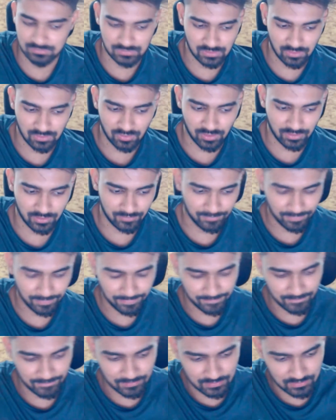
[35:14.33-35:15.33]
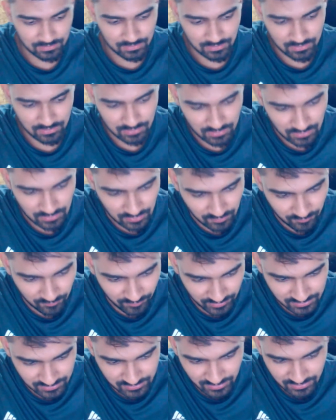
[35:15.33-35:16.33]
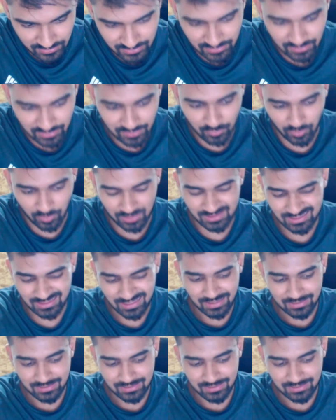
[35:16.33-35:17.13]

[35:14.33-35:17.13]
okay, if y is greater than 2x,